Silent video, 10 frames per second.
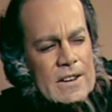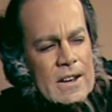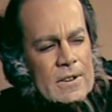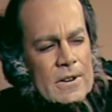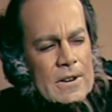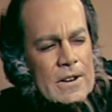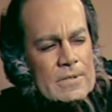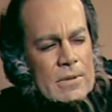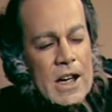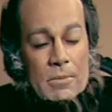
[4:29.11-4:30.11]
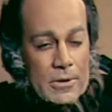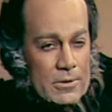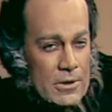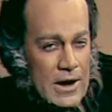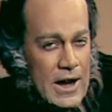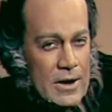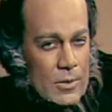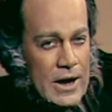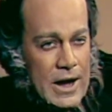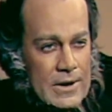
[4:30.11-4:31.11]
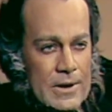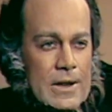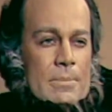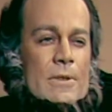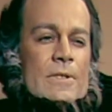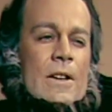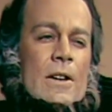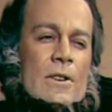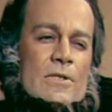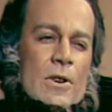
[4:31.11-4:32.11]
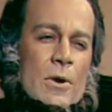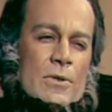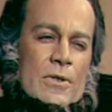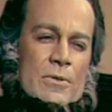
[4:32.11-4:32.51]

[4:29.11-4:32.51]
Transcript: down on his mind with great weight that he must tell Joseph